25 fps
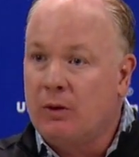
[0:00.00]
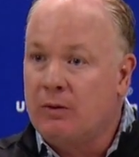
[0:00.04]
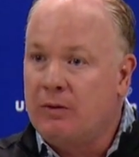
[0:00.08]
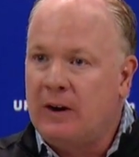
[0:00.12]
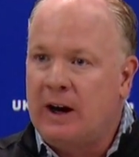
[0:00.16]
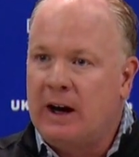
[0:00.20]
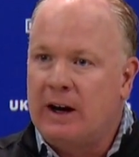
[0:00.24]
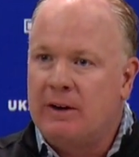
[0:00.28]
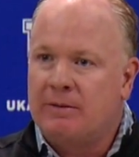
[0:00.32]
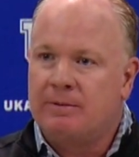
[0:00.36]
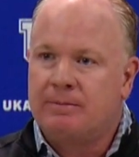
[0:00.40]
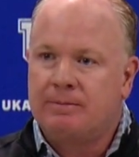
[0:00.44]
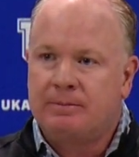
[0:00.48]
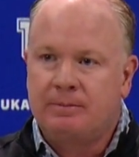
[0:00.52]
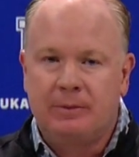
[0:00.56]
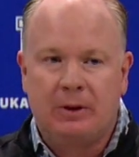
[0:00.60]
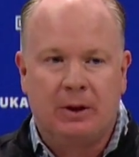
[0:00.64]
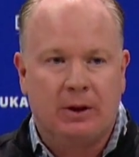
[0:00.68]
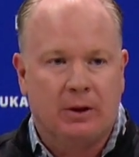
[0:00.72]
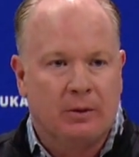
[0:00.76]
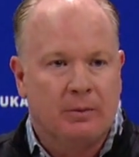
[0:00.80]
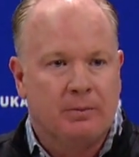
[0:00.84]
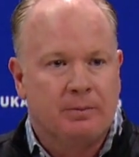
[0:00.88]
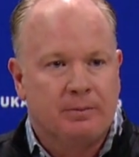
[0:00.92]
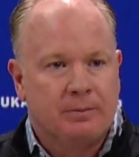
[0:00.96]
four or five,
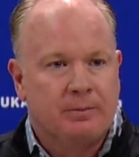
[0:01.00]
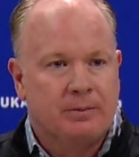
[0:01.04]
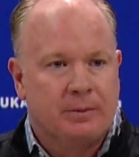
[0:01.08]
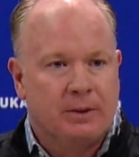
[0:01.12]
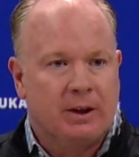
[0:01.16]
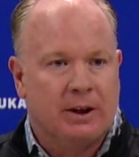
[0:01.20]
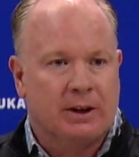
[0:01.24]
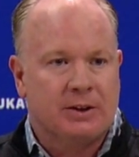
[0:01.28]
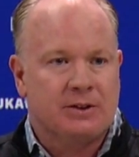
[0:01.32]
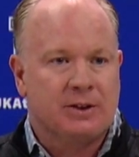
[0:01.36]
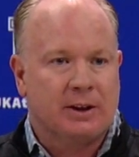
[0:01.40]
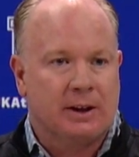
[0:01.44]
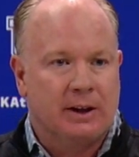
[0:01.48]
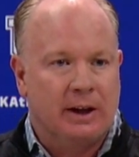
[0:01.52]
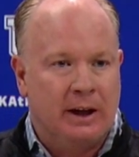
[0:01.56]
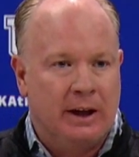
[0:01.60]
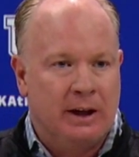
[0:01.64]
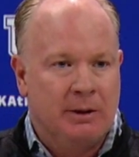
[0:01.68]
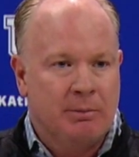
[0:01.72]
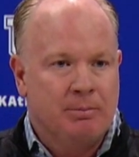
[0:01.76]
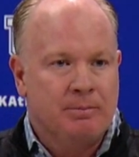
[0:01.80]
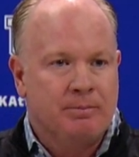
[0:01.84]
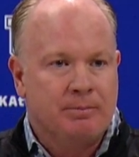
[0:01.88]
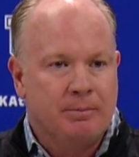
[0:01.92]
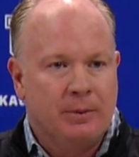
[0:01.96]
you know, kicks a
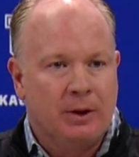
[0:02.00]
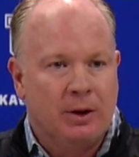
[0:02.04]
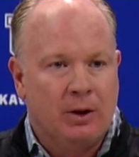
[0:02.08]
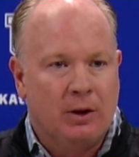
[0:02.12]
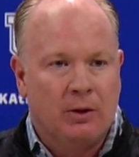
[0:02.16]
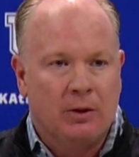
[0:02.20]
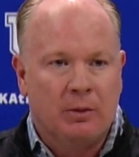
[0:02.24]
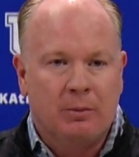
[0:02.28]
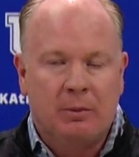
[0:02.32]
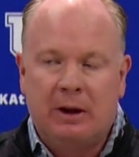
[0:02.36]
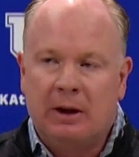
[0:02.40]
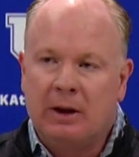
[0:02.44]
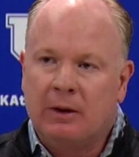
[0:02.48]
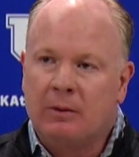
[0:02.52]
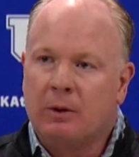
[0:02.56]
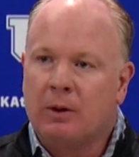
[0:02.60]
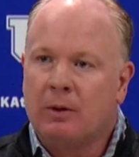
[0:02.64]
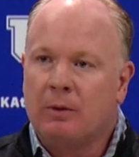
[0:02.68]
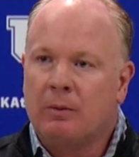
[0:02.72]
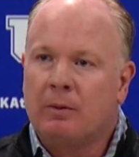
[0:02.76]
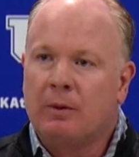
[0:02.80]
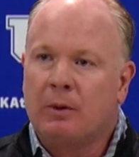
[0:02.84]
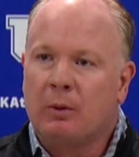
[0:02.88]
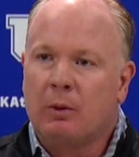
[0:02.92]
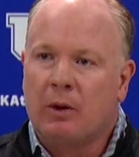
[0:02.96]
game, you know what I mean?
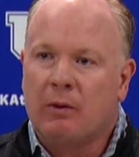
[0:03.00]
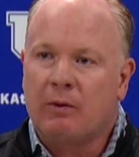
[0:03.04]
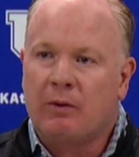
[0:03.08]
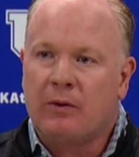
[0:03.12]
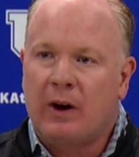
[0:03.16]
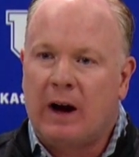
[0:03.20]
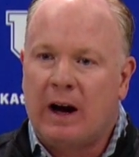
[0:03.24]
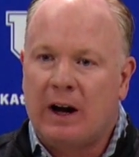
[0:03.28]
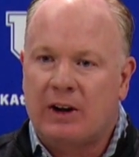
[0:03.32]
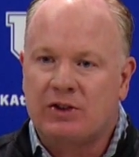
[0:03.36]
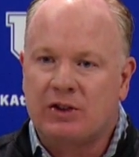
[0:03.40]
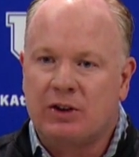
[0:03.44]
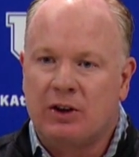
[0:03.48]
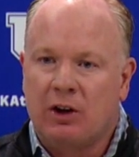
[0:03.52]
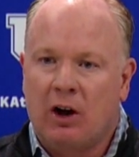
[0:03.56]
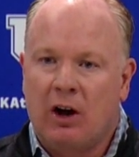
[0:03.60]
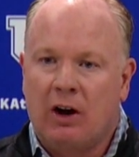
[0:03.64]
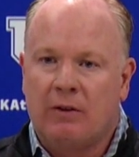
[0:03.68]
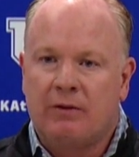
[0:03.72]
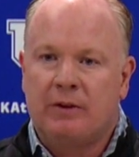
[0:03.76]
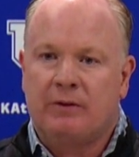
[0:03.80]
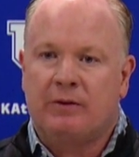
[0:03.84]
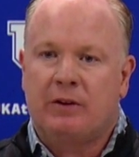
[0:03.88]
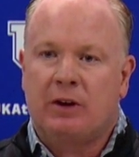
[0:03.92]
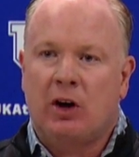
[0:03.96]
And we're a fraction
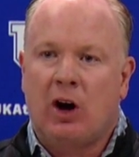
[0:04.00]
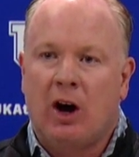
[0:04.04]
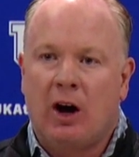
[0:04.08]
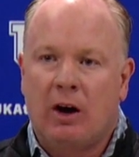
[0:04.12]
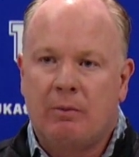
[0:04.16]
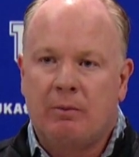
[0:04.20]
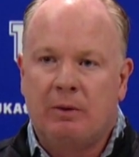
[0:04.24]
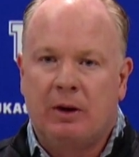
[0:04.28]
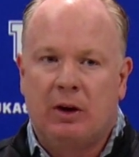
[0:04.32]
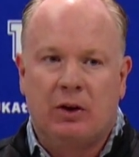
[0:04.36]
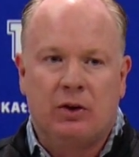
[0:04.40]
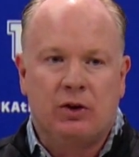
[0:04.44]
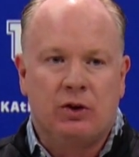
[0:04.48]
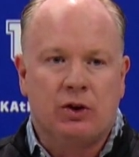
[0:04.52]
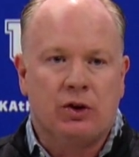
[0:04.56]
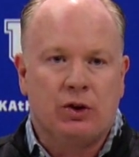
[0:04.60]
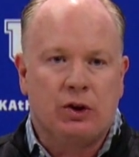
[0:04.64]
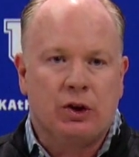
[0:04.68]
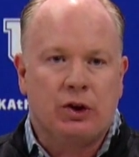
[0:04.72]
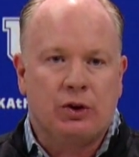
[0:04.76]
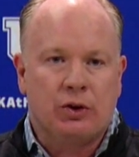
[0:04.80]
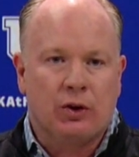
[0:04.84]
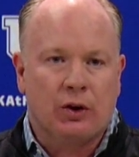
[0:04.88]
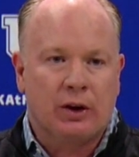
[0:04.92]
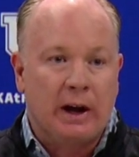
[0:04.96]
off. If the
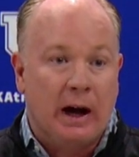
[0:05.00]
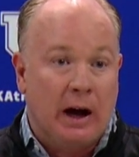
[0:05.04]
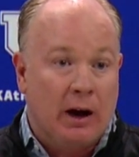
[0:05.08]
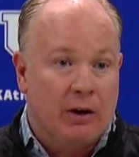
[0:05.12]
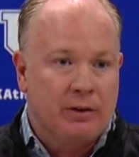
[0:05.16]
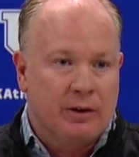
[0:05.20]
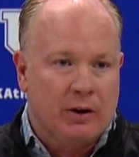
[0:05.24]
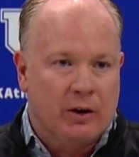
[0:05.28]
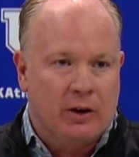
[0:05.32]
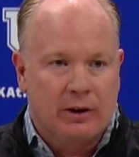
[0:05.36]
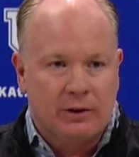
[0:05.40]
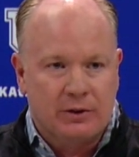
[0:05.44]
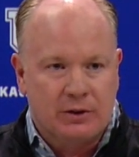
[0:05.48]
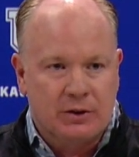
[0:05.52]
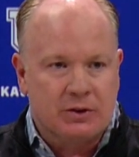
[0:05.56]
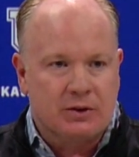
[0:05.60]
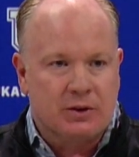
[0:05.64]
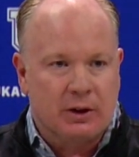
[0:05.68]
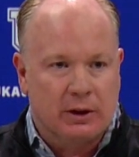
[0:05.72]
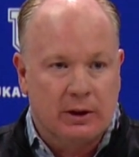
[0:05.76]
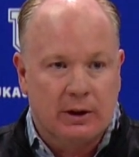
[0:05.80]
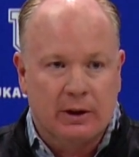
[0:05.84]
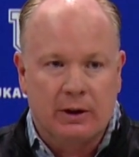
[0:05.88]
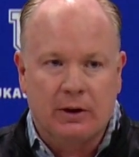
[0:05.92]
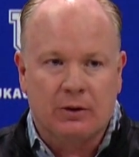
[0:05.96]
you're counting on
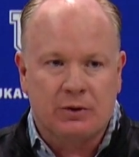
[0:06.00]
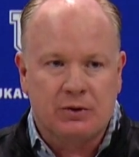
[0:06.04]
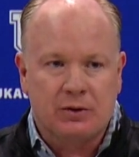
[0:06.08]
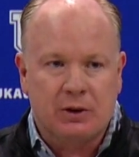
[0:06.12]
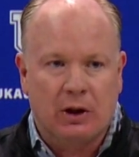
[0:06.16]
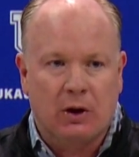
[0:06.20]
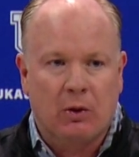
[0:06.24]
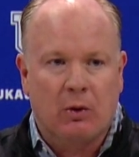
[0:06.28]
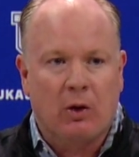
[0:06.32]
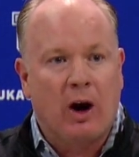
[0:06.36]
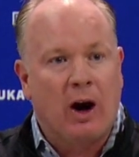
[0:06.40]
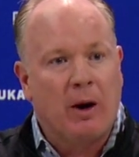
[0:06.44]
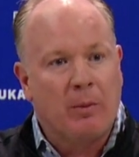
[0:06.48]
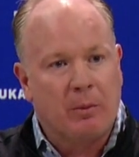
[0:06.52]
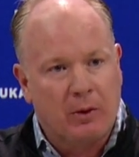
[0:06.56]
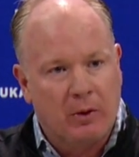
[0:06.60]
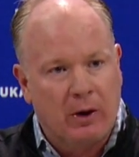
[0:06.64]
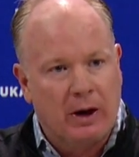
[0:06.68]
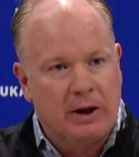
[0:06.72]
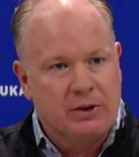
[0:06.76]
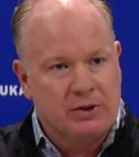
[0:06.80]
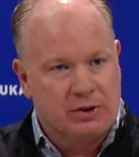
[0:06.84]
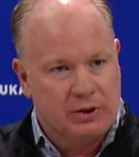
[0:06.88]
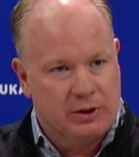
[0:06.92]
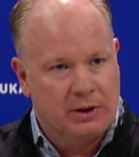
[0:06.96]
just a little slower
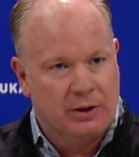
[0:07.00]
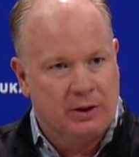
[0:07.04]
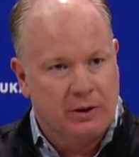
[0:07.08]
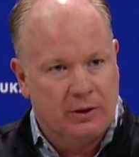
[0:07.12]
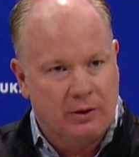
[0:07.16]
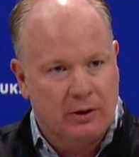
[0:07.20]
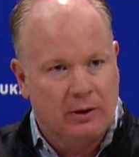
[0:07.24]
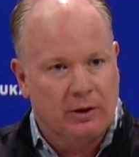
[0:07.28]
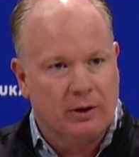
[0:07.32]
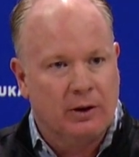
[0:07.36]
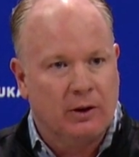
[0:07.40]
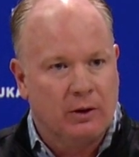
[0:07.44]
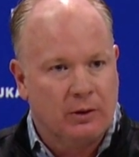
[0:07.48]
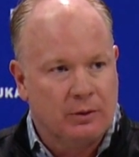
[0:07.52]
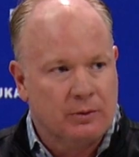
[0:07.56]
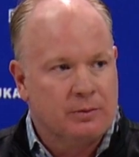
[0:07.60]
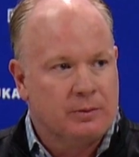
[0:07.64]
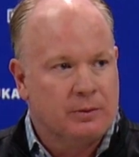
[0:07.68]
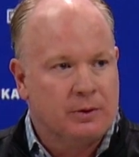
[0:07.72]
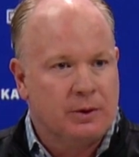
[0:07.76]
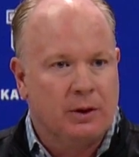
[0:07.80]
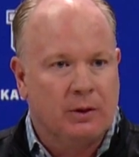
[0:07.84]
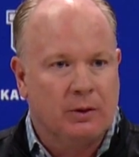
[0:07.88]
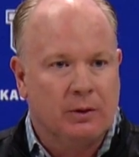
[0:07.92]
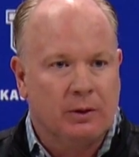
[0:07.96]
operation or a little,
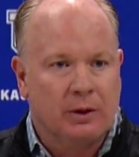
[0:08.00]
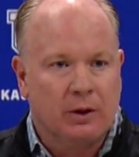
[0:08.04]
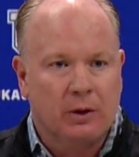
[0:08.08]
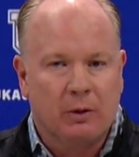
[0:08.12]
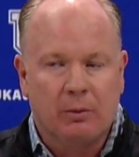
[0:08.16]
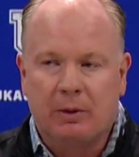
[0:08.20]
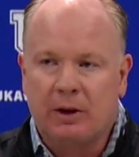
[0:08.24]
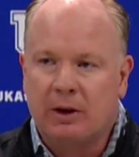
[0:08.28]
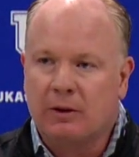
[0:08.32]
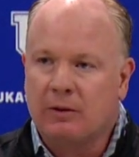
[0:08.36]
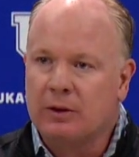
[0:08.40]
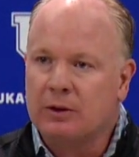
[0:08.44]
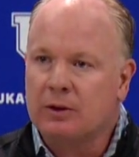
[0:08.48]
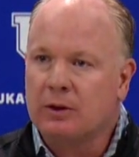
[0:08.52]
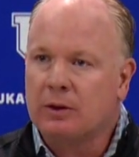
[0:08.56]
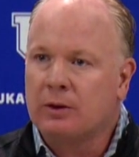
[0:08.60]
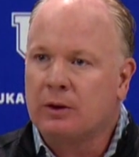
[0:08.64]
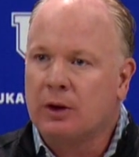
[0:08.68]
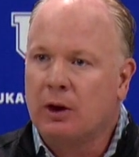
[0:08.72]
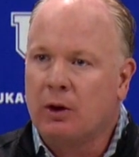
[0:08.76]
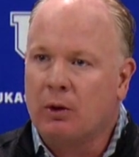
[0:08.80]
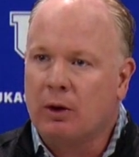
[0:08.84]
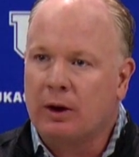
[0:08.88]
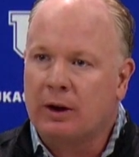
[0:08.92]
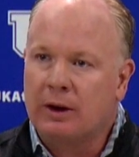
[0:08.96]
you know, a little bit of a
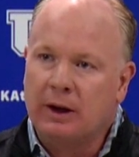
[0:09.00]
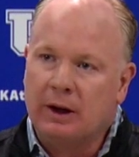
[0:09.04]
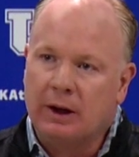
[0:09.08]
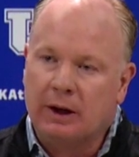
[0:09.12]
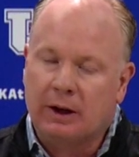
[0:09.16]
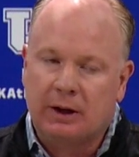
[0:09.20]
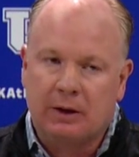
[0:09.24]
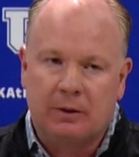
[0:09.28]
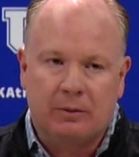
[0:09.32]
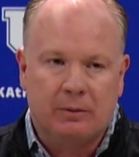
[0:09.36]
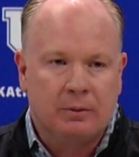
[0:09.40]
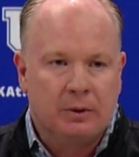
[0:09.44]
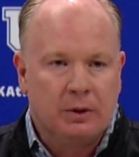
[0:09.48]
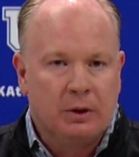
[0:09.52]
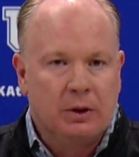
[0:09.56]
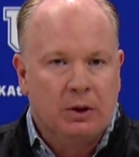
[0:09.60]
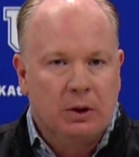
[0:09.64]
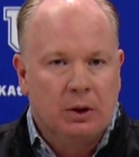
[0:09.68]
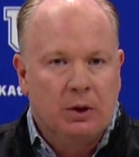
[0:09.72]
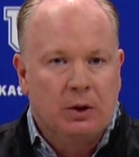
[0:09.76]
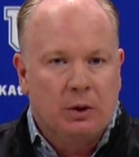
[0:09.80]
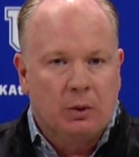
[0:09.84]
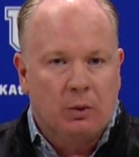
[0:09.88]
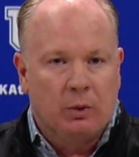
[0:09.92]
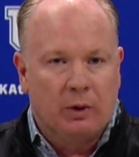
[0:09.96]
lower kick, and
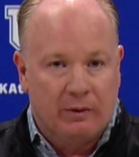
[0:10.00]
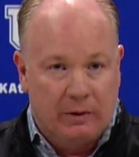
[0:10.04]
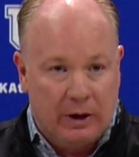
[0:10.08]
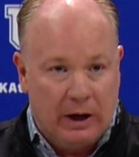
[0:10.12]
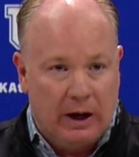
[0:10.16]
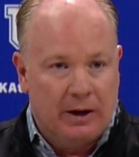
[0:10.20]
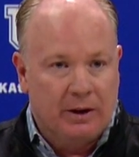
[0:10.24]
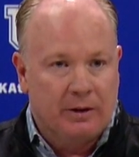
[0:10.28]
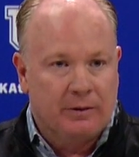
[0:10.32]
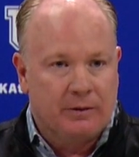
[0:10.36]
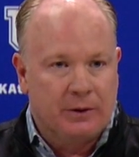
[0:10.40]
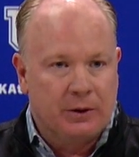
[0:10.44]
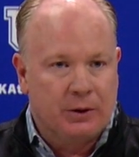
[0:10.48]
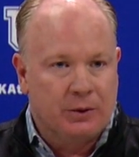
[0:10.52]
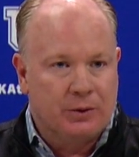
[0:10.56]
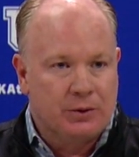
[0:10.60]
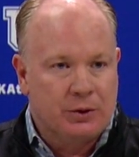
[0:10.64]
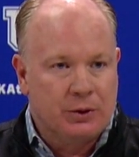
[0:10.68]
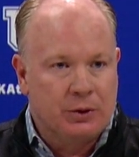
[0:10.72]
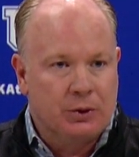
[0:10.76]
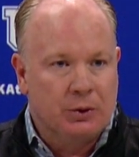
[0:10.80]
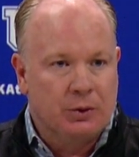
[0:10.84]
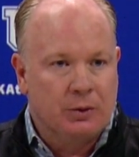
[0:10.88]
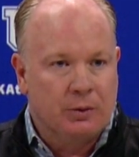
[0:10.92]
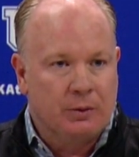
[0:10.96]
we've gotten a few
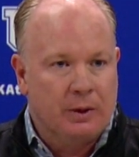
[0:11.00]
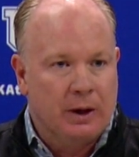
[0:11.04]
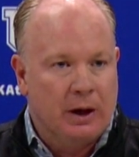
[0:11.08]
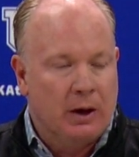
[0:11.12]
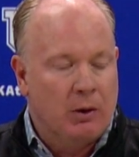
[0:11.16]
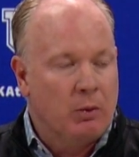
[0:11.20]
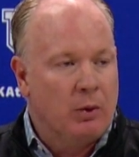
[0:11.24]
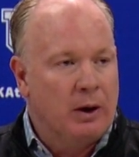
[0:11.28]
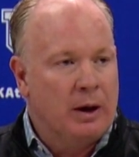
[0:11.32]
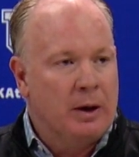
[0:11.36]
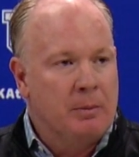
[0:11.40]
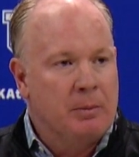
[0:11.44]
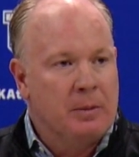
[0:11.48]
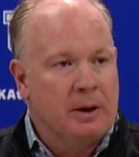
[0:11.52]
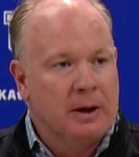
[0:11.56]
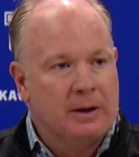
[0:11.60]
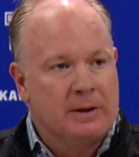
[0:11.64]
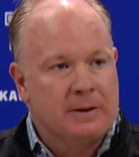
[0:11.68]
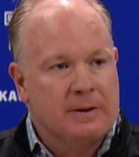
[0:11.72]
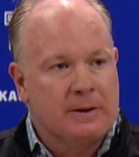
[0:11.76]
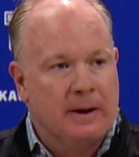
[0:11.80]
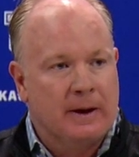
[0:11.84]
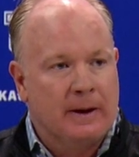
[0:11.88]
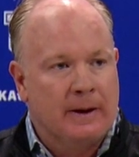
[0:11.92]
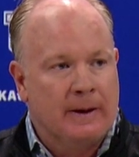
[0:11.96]
too that way.
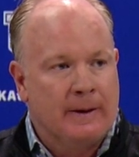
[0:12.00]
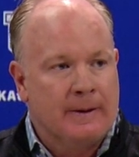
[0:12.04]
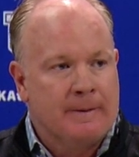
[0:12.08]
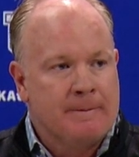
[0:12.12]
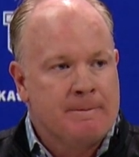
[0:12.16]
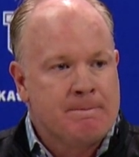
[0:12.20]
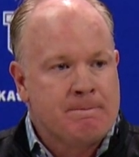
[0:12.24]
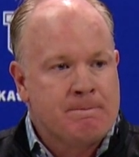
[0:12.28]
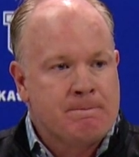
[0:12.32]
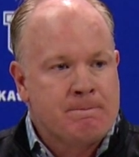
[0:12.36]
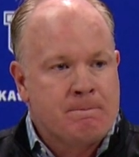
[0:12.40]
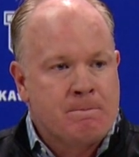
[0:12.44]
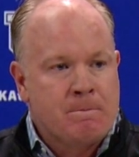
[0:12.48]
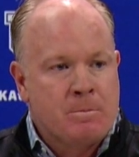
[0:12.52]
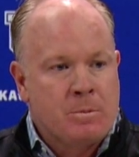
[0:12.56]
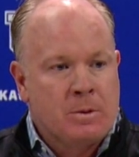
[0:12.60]
But so